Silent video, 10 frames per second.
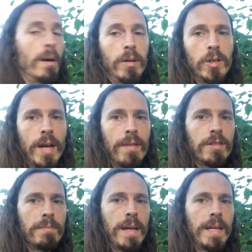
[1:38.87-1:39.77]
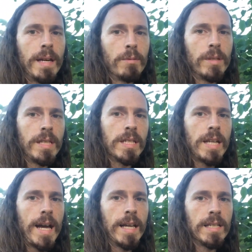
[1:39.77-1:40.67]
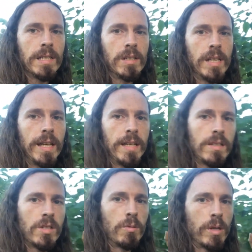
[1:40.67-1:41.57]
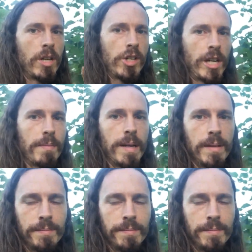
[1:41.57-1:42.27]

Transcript: bark graft, depending on what these scions look like. So we're going to check them out.